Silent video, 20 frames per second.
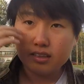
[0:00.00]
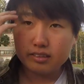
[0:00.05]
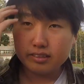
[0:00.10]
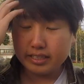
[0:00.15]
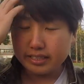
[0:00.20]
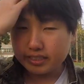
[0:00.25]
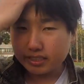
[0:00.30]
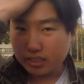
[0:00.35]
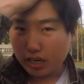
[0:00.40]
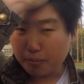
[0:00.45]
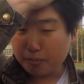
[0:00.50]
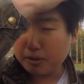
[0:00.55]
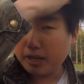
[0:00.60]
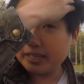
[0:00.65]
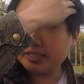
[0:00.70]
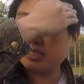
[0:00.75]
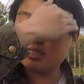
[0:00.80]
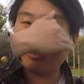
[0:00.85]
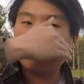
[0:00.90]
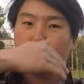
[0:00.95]
these shop
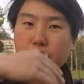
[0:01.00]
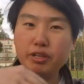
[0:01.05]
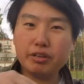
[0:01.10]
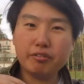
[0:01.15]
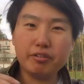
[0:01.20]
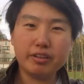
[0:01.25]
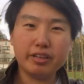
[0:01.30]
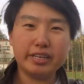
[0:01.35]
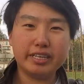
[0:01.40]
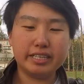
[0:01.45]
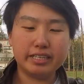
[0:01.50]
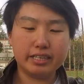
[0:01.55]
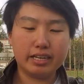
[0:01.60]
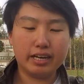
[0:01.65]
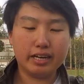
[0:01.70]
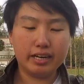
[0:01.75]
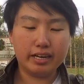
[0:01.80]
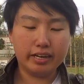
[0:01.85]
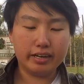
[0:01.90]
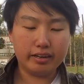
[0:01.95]
classes are really
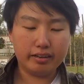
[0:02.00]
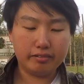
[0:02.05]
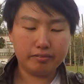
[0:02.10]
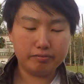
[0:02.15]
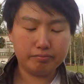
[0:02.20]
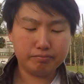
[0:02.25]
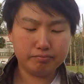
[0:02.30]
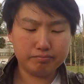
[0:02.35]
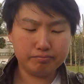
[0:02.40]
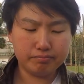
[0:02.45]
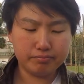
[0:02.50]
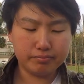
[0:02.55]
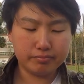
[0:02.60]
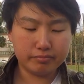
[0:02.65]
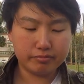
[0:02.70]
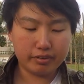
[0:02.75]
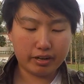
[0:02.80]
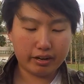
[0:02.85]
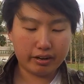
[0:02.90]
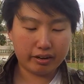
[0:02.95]

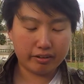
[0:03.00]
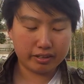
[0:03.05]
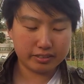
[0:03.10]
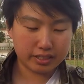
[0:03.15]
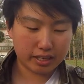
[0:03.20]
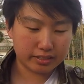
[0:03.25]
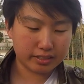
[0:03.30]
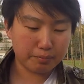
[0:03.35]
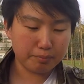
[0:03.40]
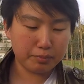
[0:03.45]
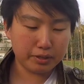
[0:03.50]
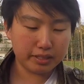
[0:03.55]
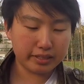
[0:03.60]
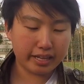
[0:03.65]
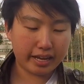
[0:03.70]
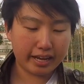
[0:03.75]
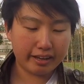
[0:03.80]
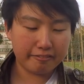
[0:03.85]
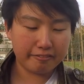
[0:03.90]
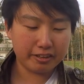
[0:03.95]
are something
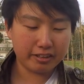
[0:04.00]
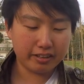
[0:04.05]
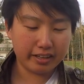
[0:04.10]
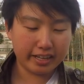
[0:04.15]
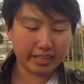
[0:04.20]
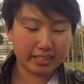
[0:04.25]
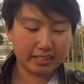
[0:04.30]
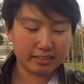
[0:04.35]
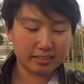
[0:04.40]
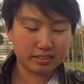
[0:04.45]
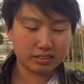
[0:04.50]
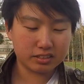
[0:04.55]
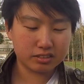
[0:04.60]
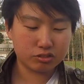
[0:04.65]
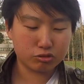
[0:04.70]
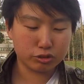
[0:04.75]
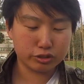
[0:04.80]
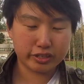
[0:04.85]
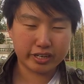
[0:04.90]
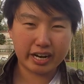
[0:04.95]
that I feel like
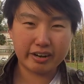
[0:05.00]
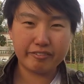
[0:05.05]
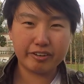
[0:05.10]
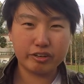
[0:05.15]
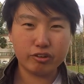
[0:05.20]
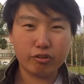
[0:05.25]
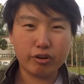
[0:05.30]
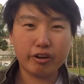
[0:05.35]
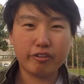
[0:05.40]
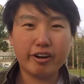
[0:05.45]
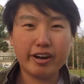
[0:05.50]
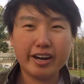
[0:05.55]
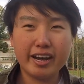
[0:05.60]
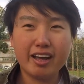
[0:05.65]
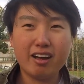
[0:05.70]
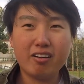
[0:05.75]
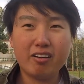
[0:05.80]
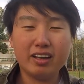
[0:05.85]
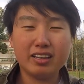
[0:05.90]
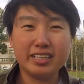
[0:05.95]
schools are kind of ignoring right
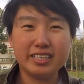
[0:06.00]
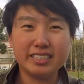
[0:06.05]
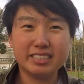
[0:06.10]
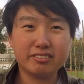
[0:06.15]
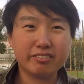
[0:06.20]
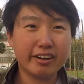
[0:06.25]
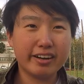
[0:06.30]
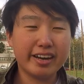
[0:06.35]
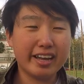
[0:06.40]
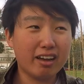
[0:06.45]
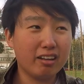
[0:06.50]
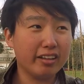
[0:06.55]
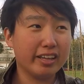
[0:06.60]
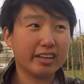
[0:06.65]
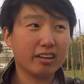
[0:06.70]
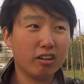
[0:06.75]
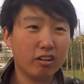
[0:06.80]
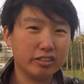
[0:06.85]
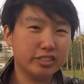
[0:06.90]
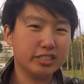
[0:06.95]
now. At least right now,
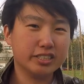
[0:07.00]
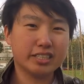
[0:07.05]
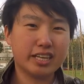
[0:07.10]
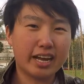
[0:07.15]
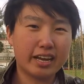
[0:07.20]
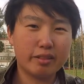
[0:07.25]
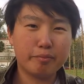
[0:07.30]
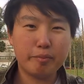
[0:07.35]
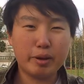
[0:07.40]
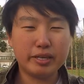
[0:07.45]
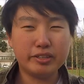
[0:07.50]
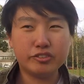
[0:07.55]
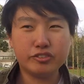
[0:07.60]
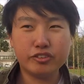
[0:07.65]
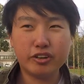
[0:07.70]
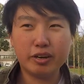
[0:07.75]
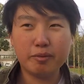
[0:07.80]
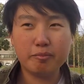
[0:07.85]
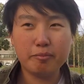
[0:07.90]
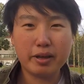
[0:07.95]
like college is kind of the
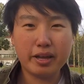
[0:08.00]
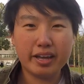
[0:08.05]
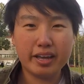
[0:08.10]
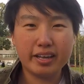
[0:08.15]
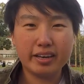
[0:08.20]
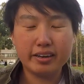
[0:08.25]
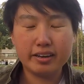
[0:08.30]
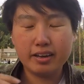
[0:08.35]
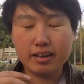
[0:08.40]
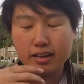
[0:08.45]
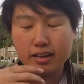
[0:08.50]
mainstream, and